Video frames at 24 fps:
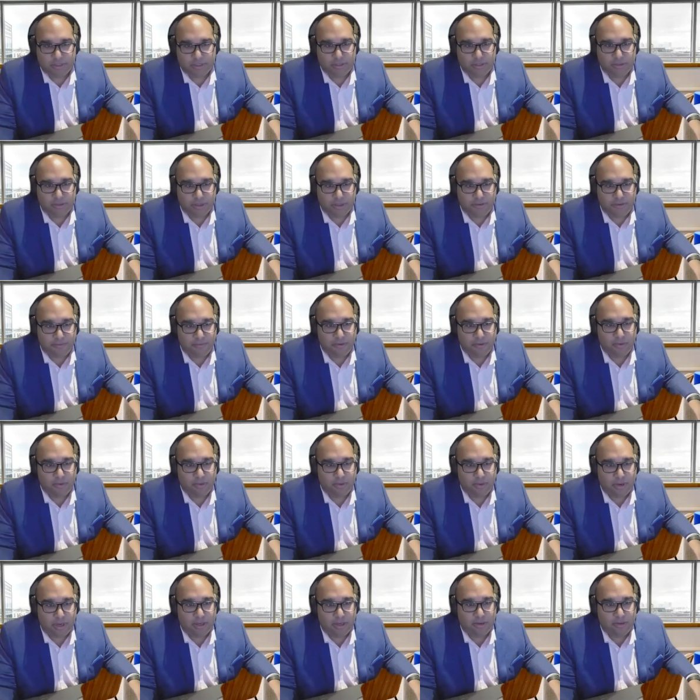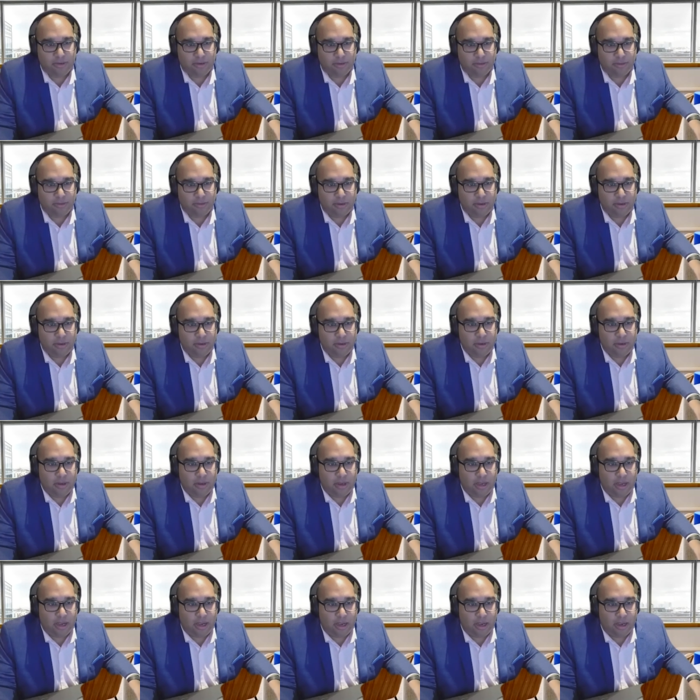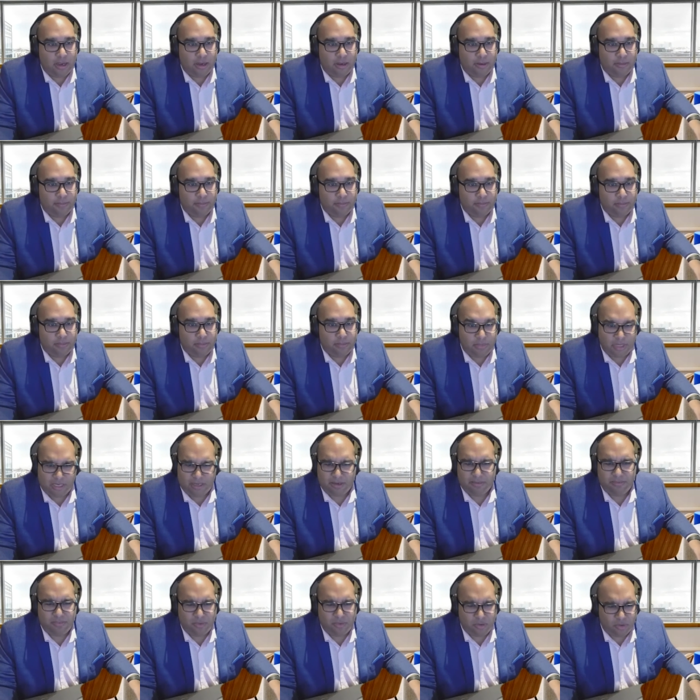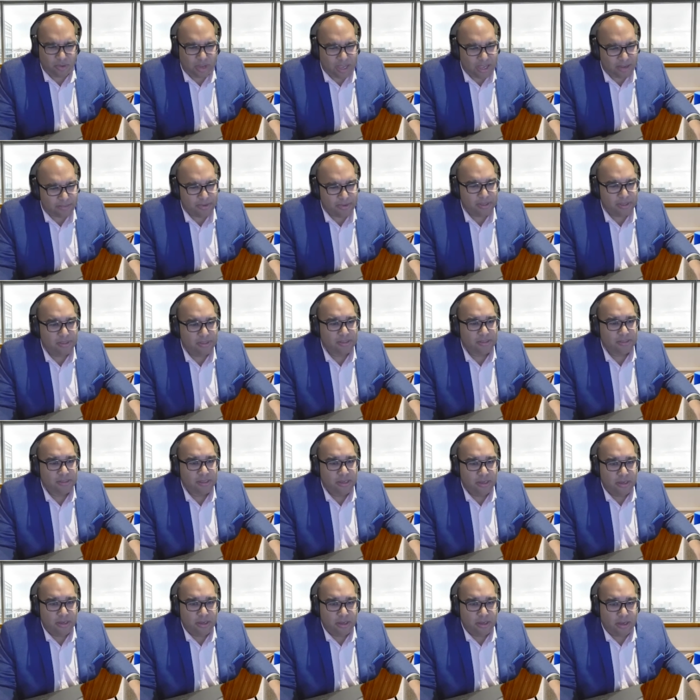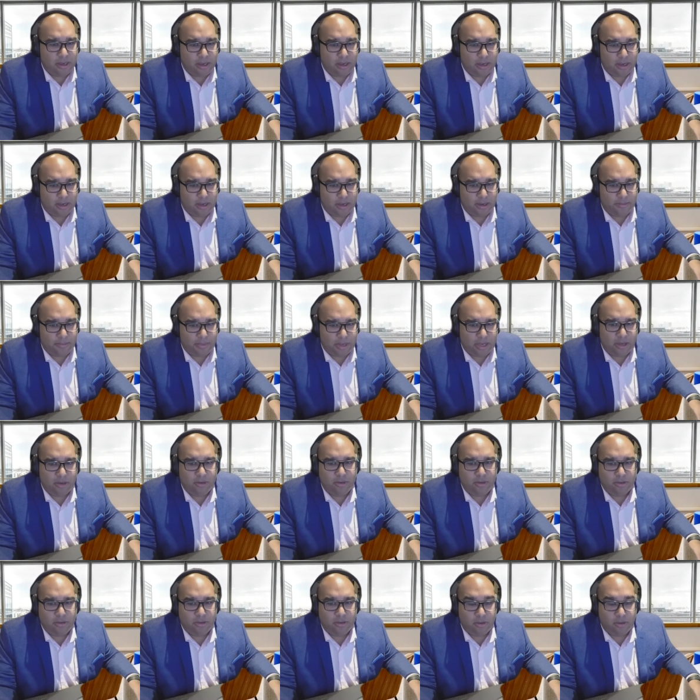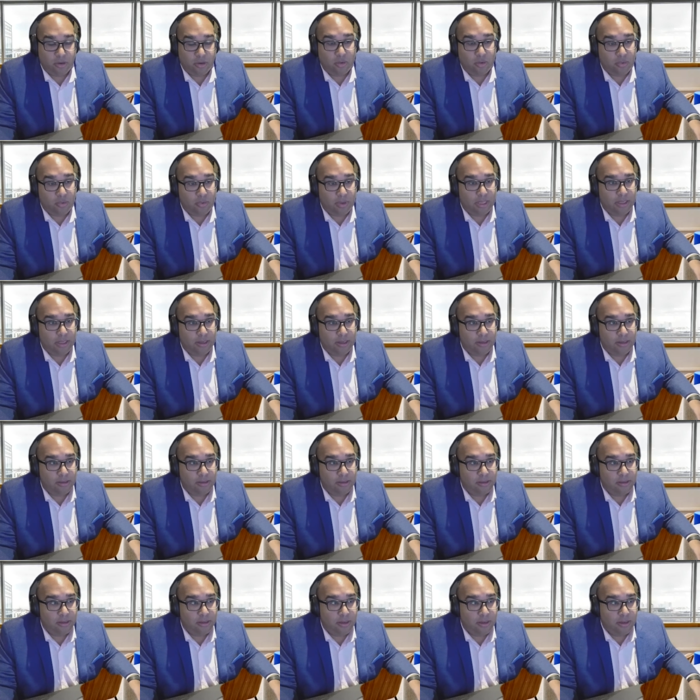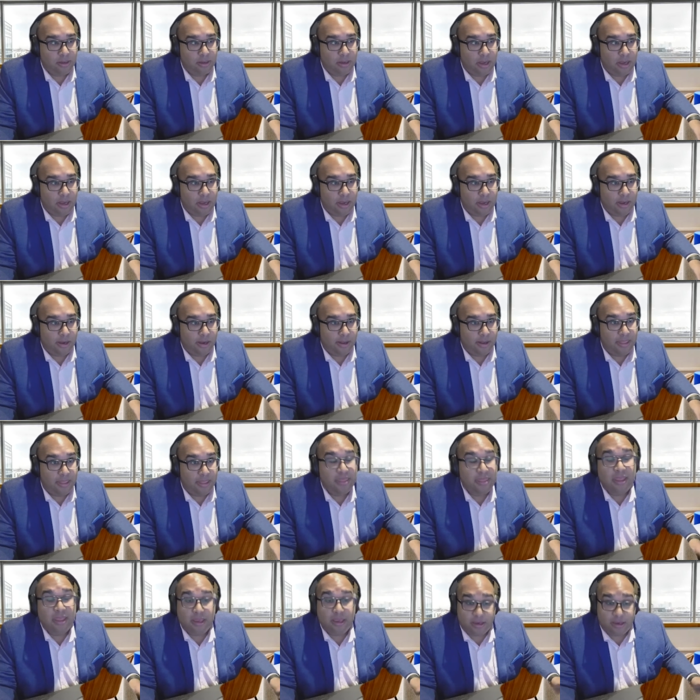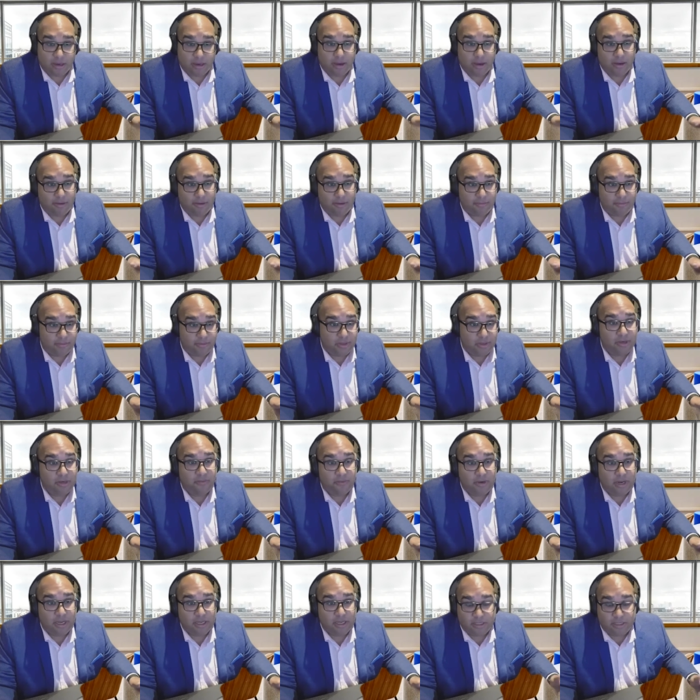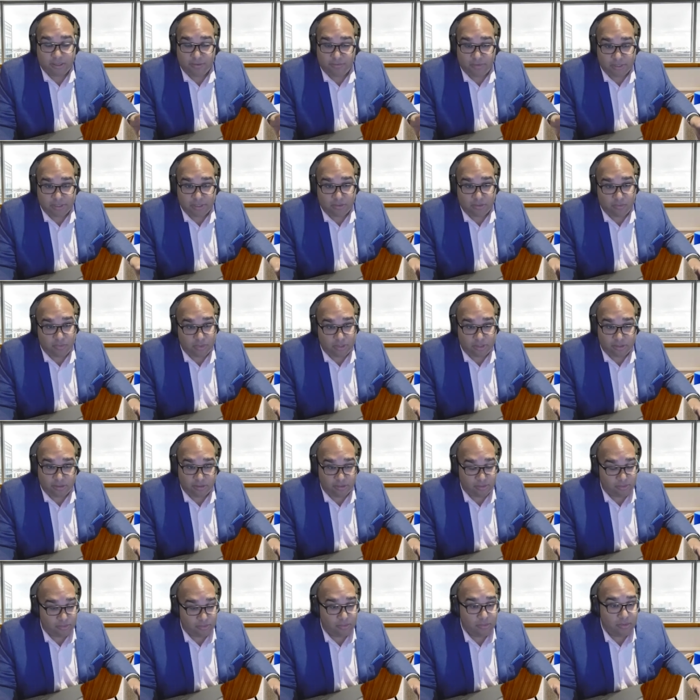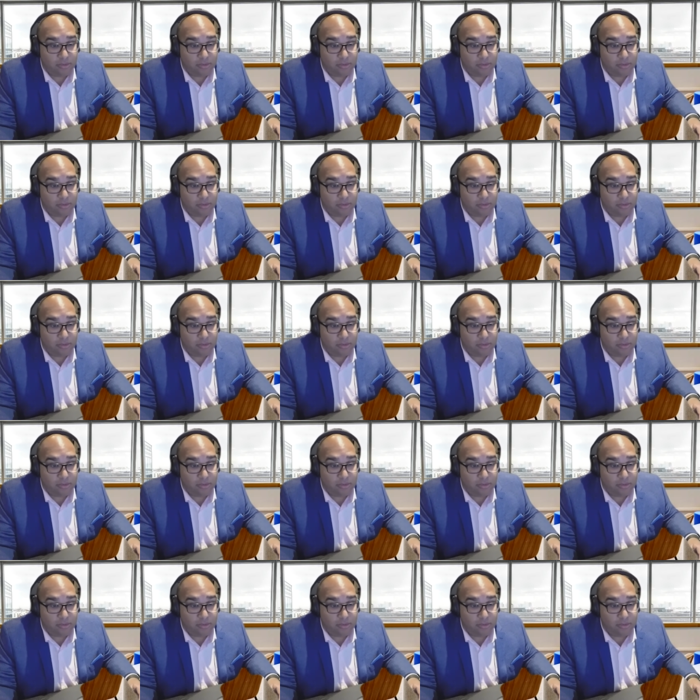trying to figure out how to um, make up new habits, um, how to go and uh, think of the different activities that we do